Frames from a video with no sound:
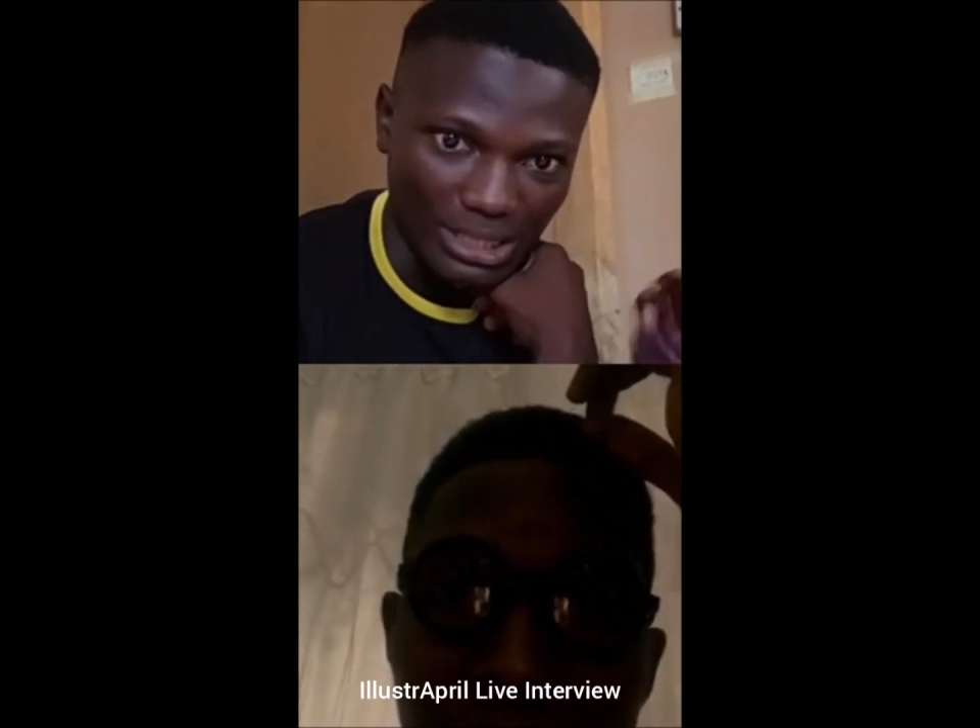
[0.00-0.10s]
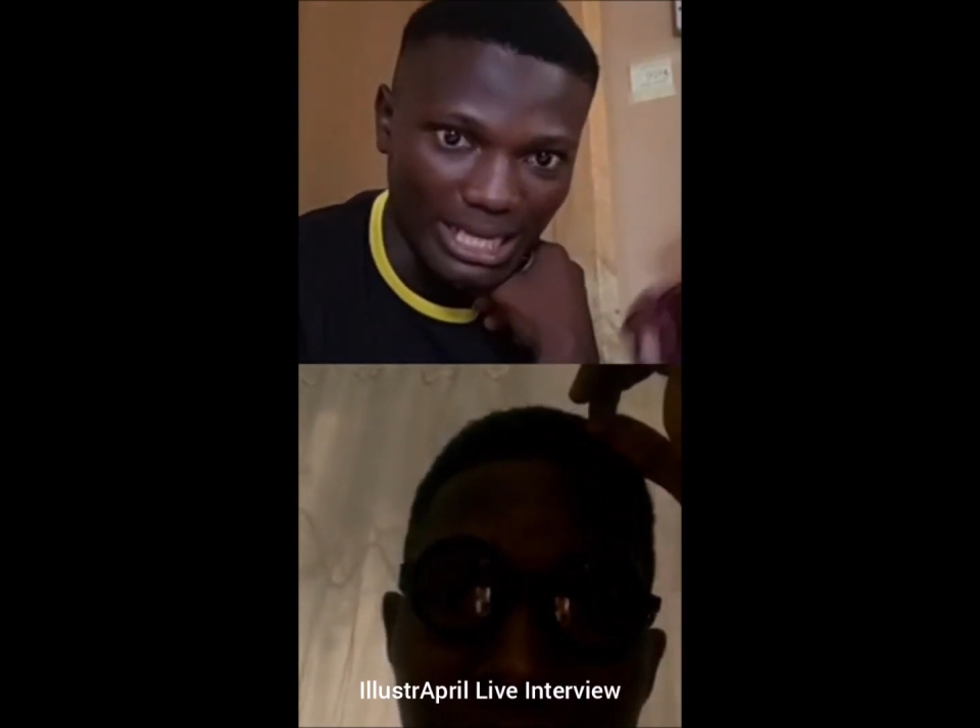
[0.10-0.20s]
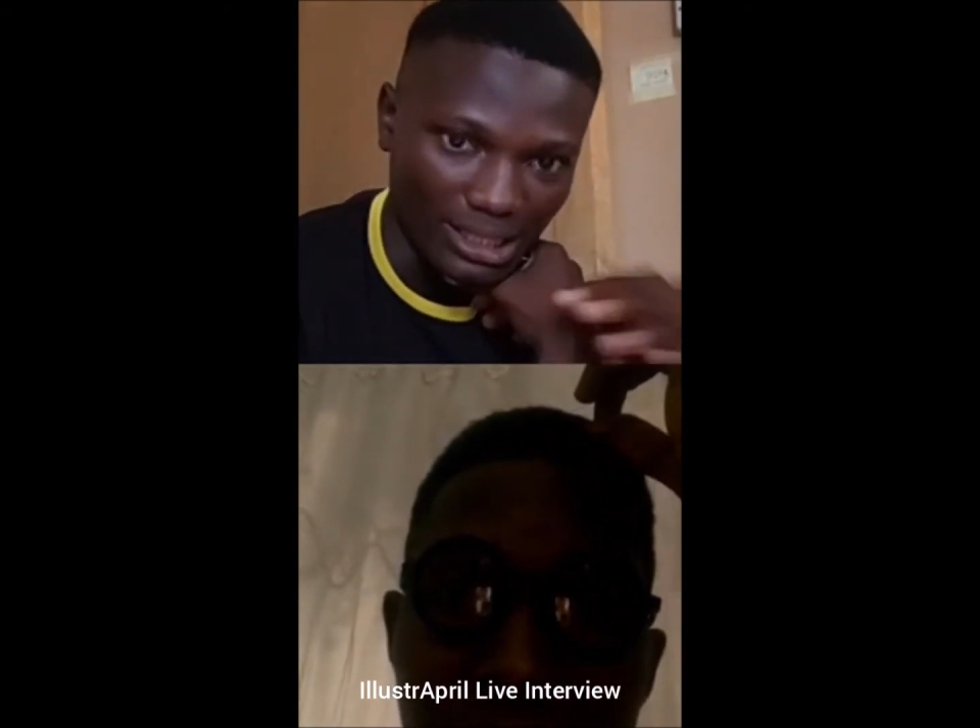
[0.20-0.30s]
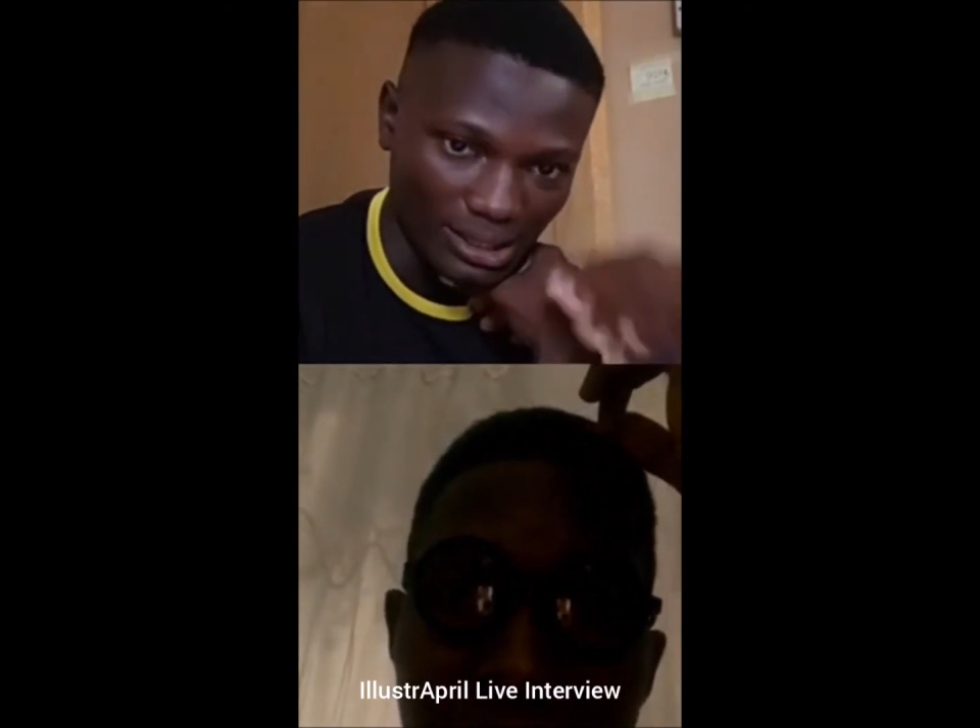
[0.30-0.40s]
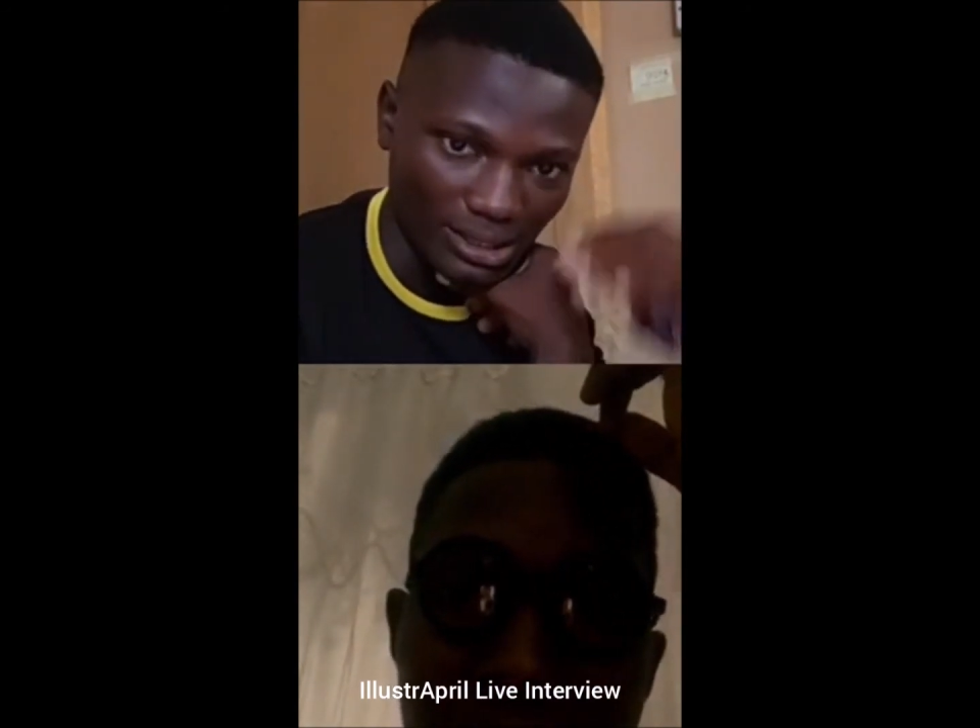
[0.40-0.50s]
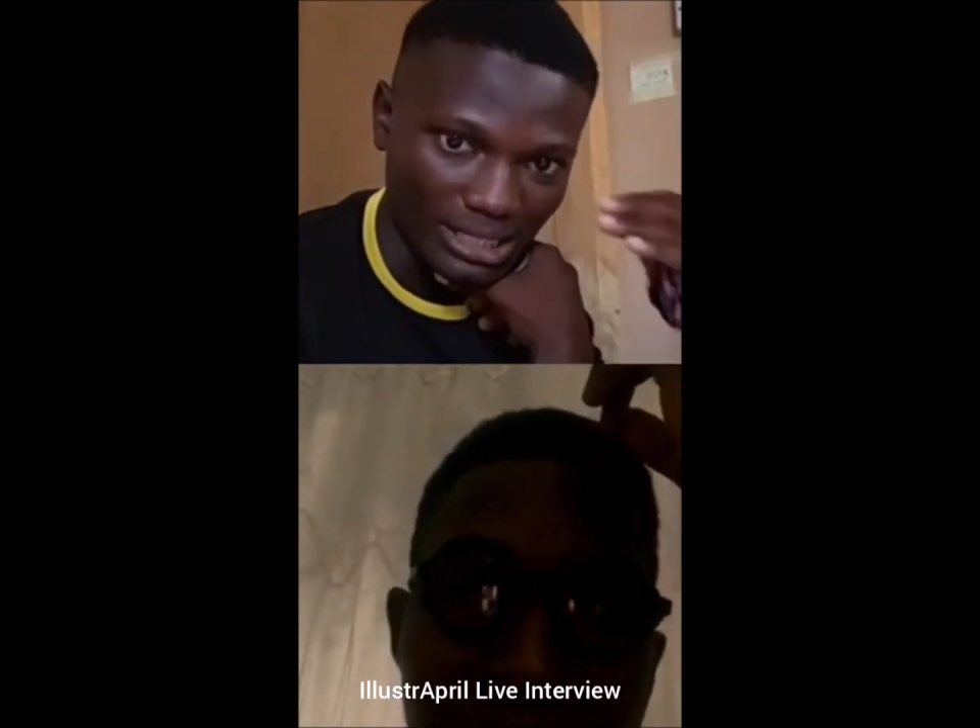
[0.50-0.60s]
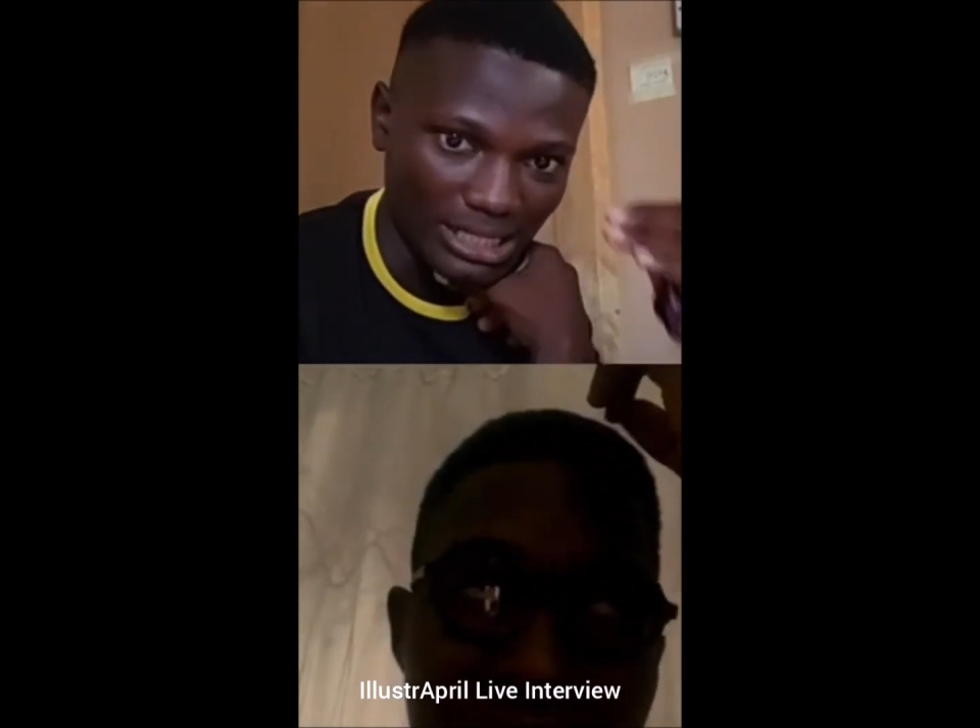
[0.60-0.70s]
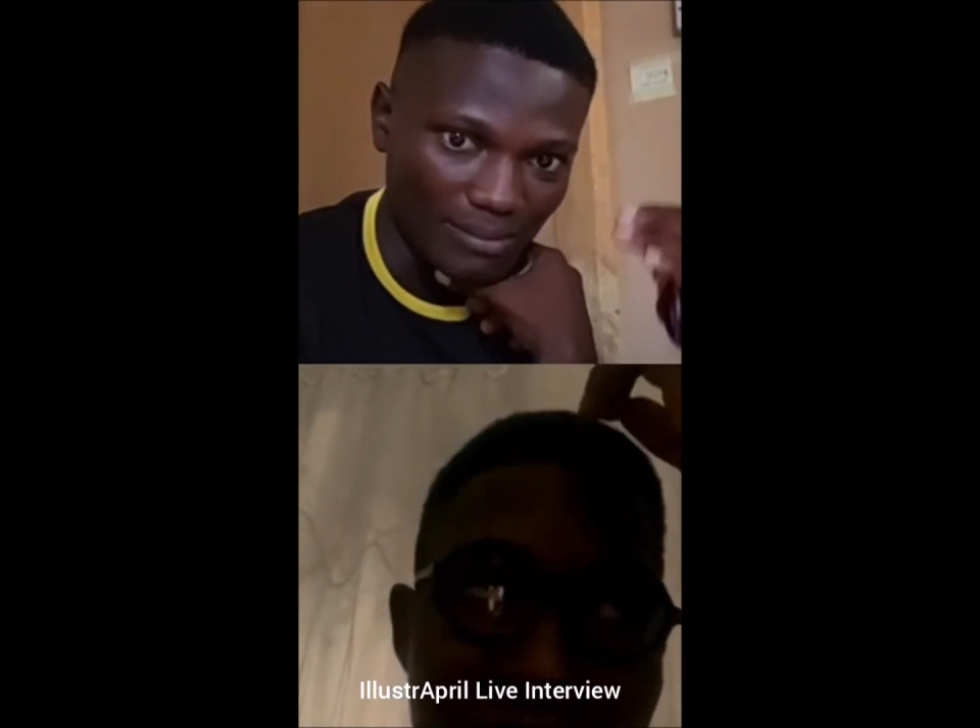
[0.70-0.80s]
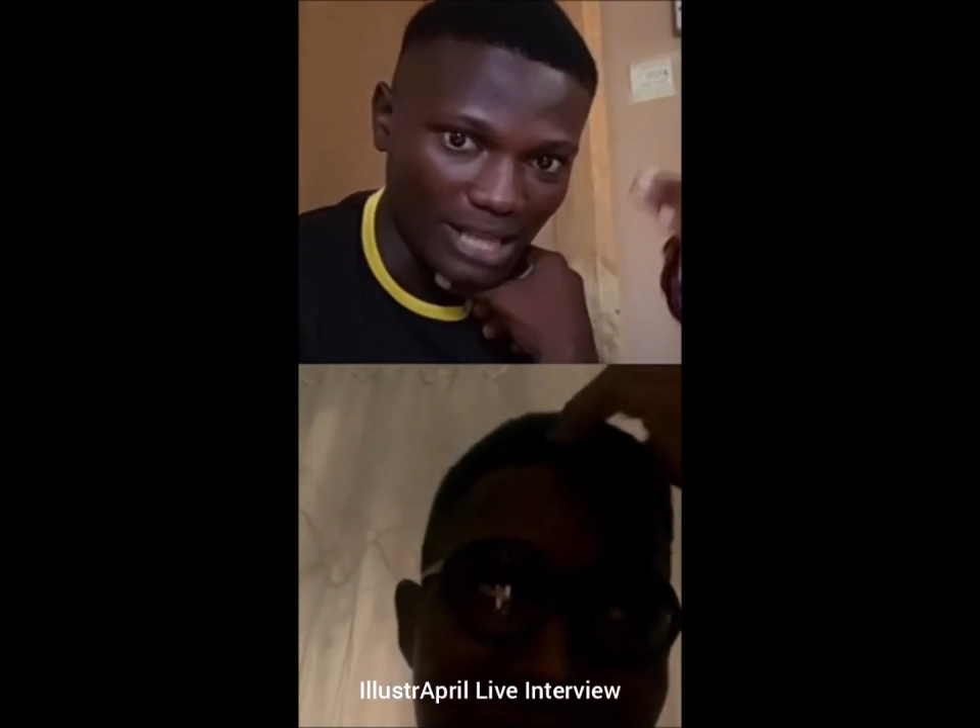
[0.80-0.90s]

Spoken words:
Like let them